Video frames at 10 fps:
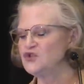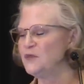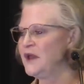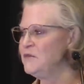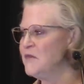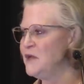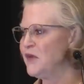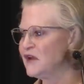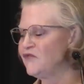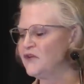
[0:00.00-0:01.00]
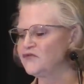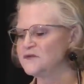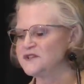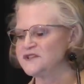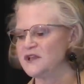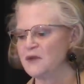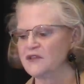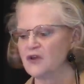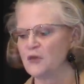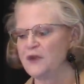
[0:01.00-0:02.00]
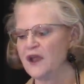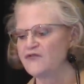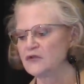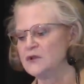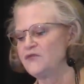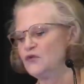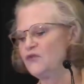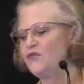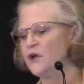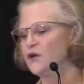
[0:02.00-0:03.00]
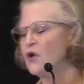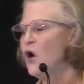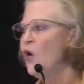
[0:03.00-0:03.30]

who may benefit from systemic therapy after lymph node failure